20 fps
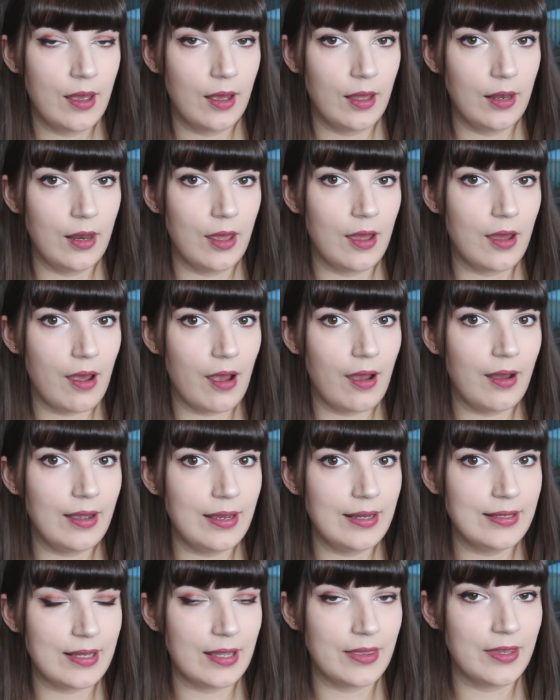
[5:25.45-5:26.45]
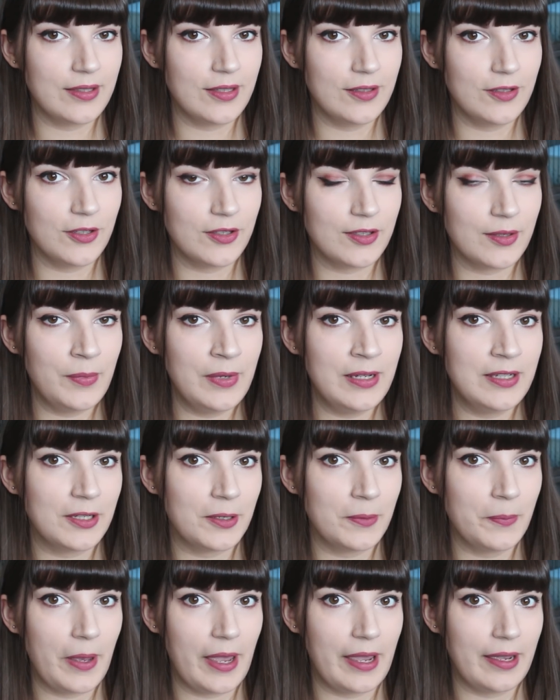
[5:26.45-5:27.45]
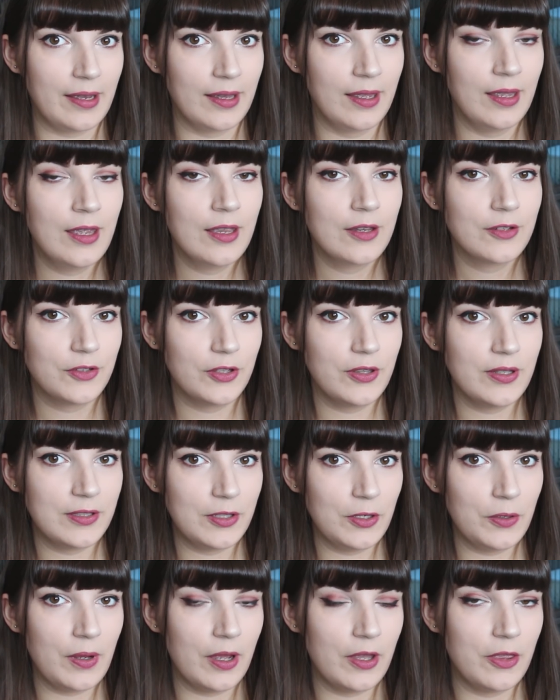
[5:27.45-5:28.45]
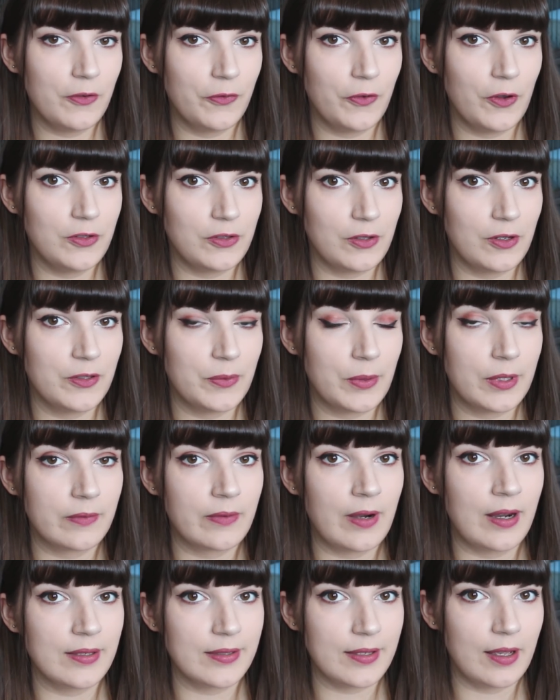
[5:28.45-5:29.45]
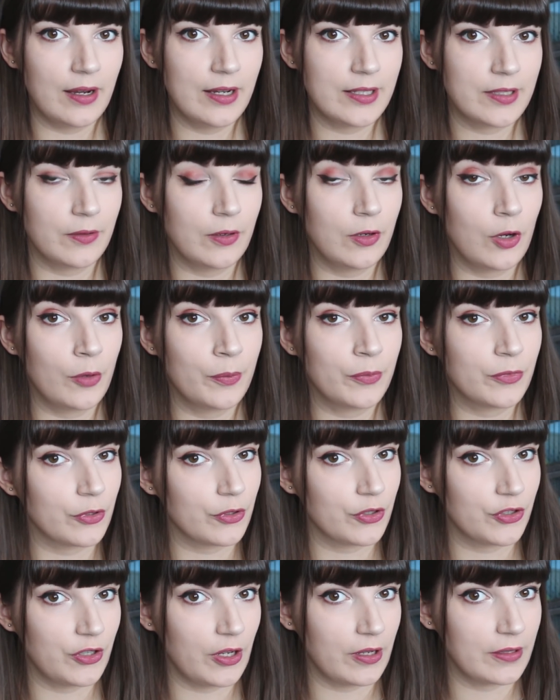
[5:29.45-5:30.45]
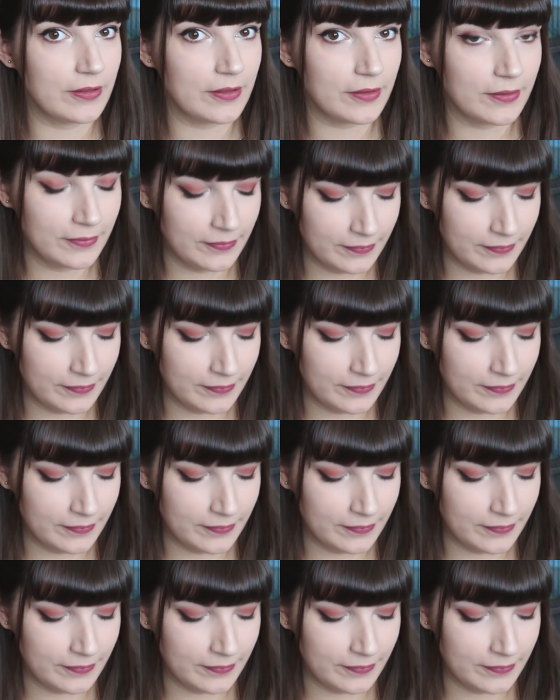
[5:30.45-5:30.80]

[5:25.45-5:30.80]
alert eyes, and this is just something to compare to the two other photos where the rat's eyes are a lot more shut.